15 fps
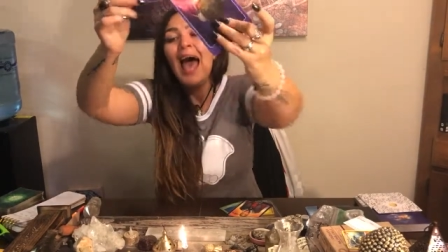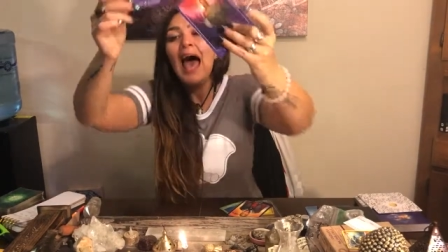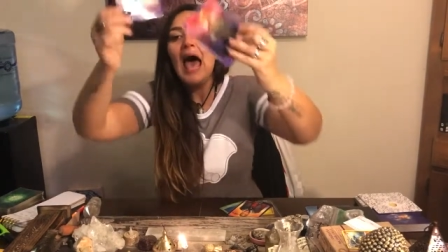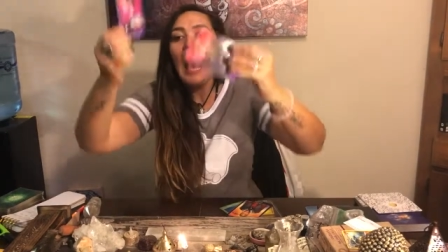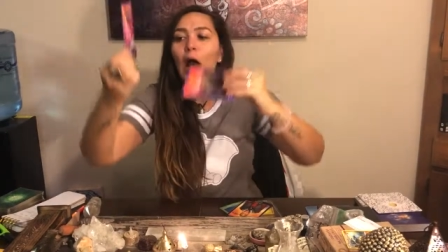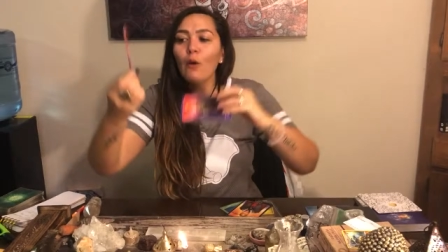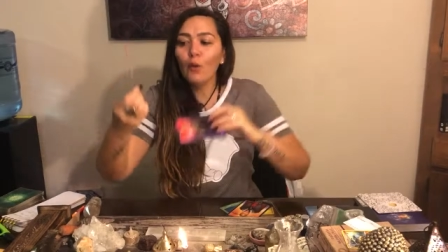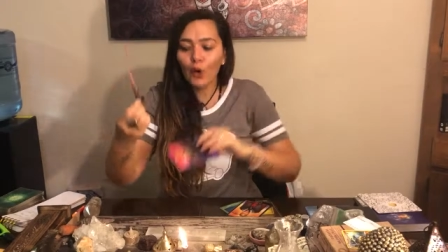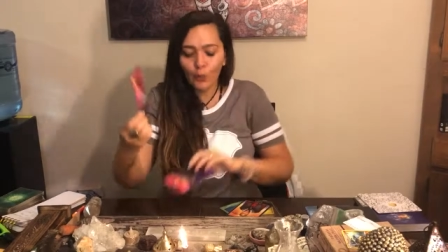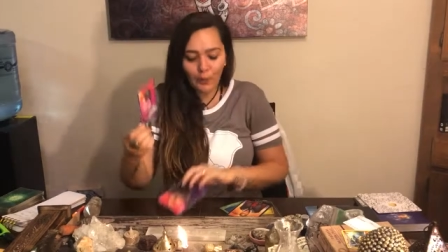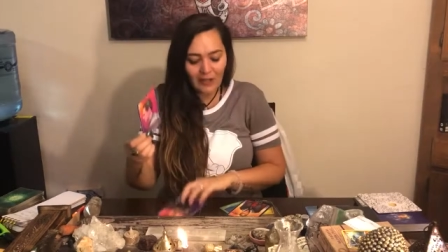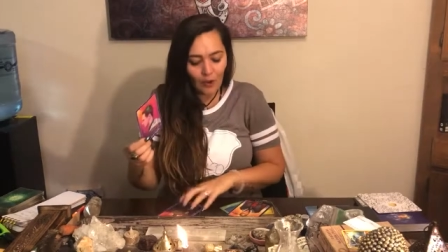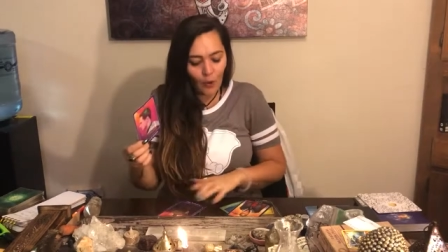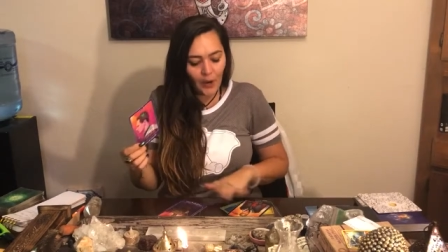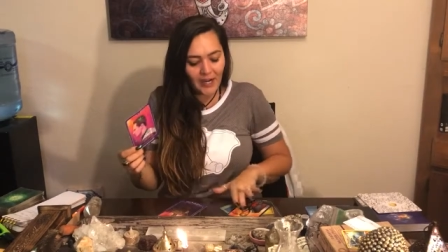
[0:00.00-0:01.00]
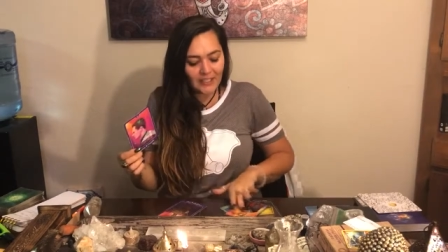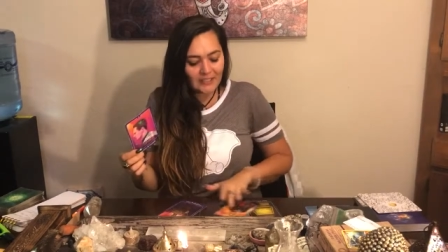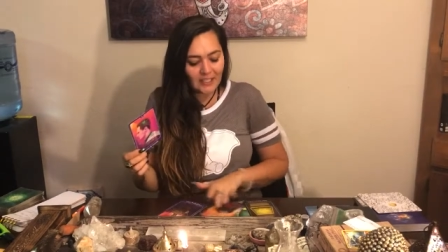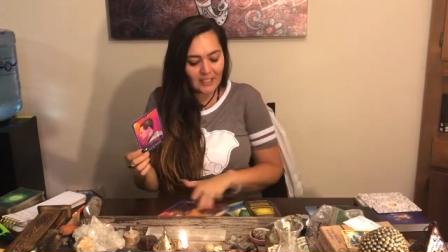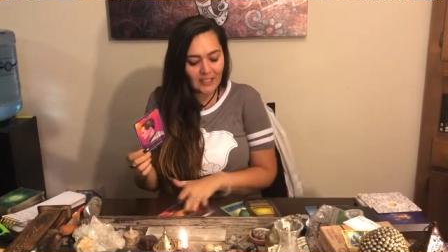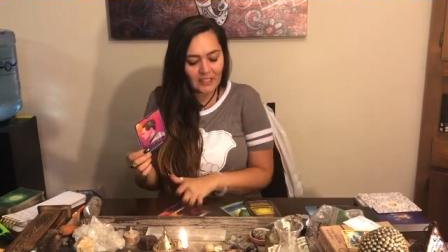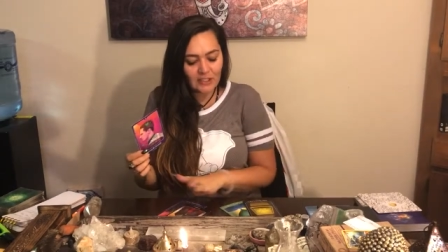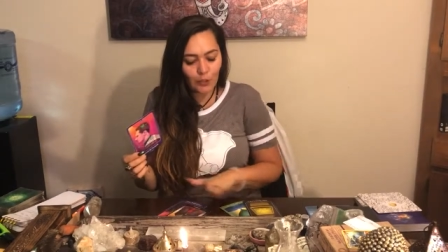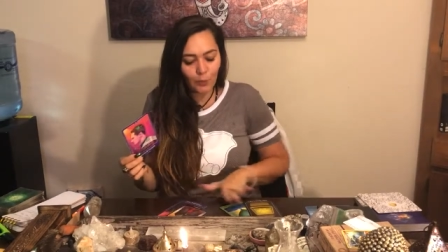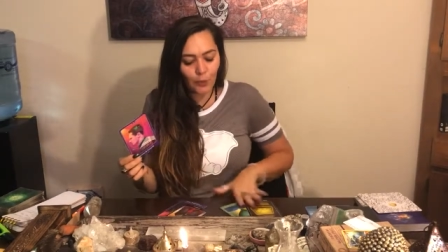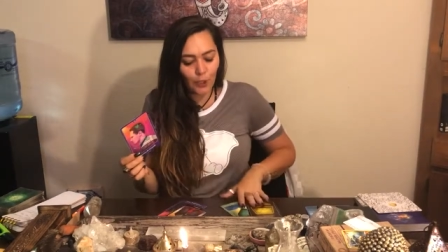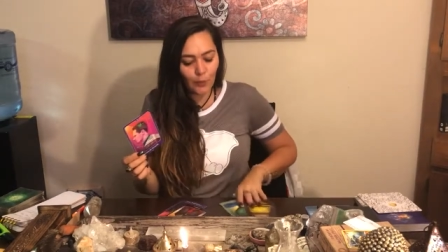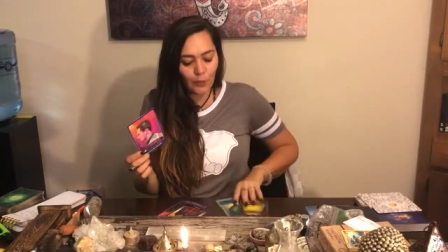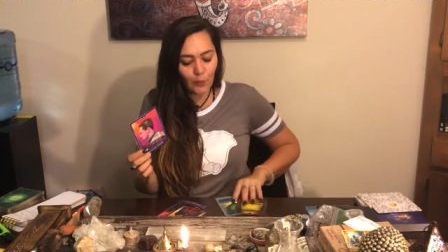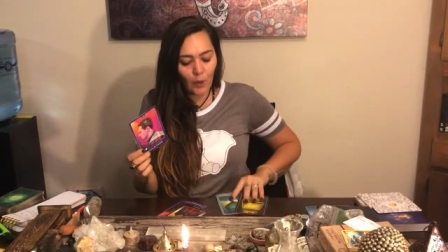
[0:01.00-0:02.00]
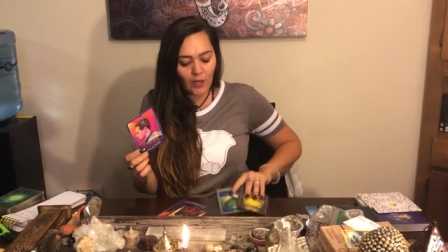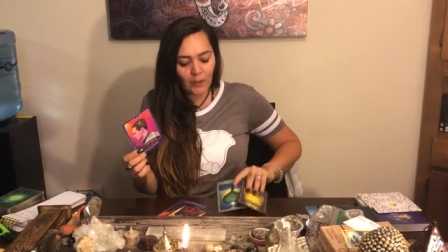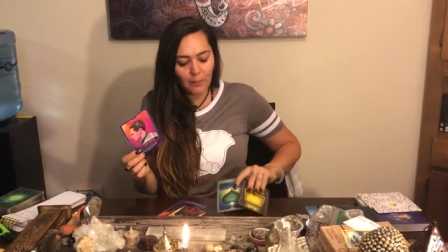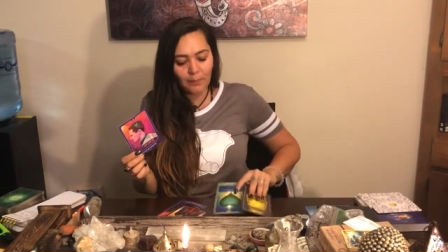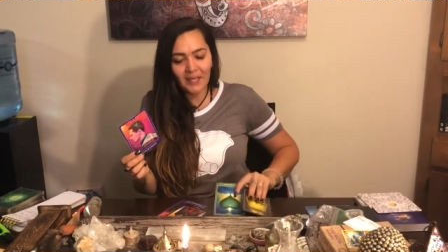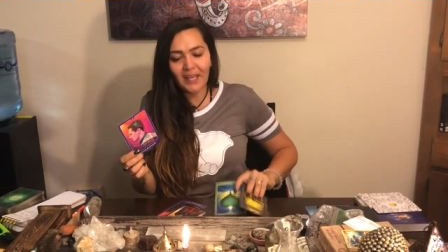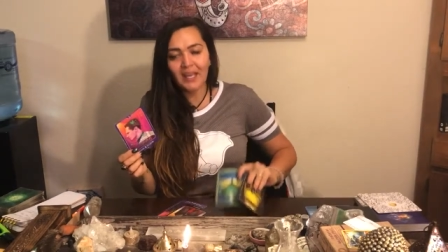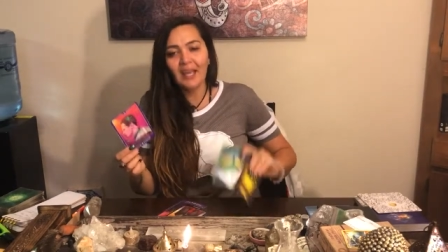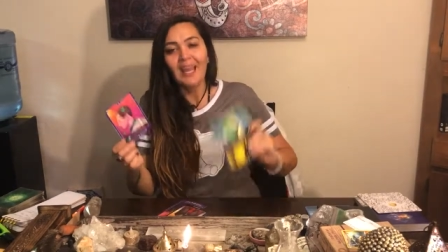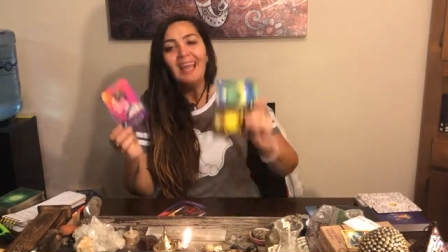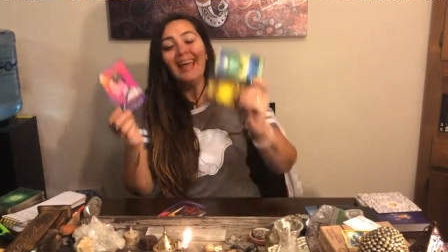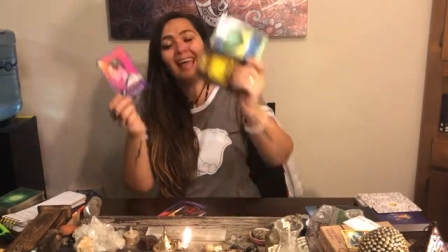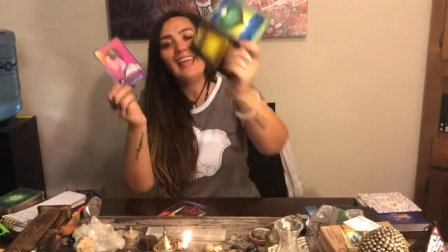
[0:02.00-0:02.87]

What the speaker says: how are we going to get to where we want to be?